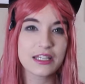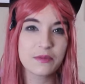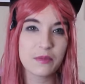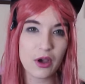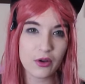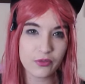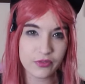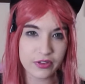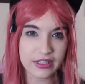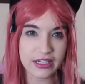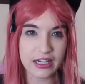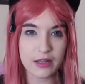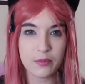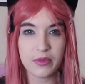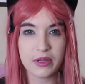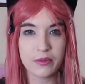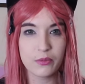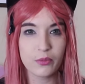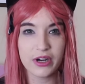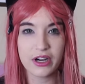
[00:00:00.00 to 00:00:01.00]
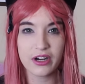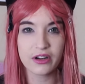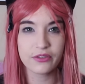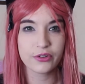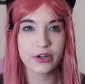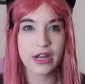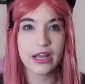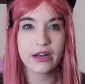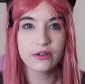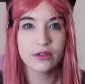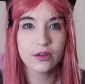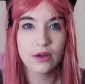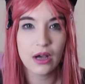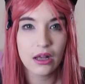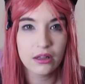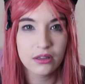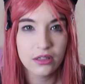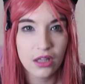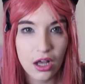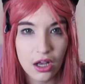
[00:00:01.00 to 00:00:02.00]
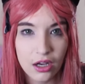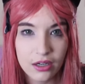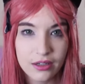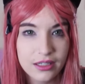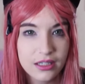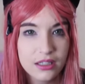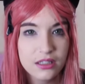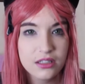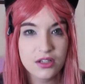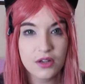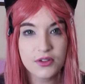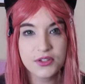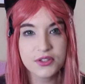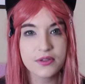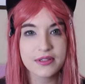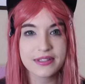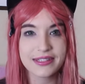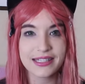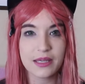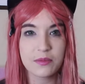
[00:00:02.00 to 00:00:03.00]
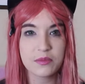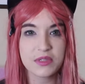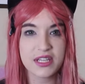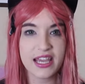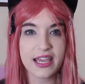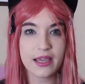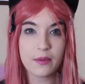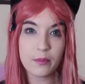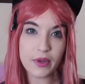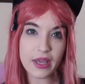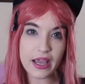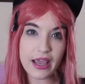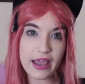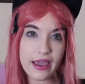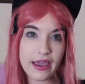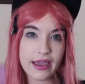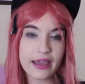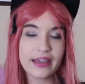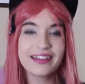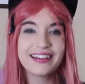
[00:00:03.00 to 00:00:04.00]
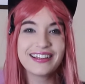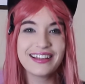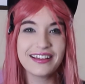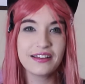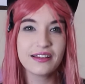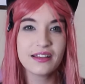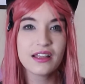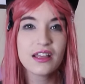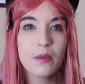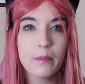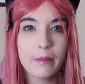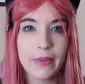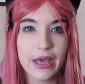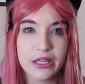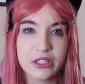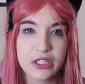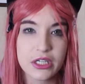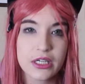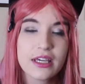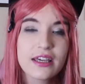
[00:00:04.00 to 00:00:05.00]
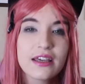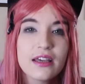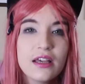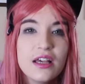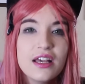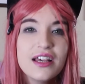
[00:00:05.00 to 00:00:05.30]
same outfit that I've been wearing for I don't know how long. It's also the same day, but hey, magic.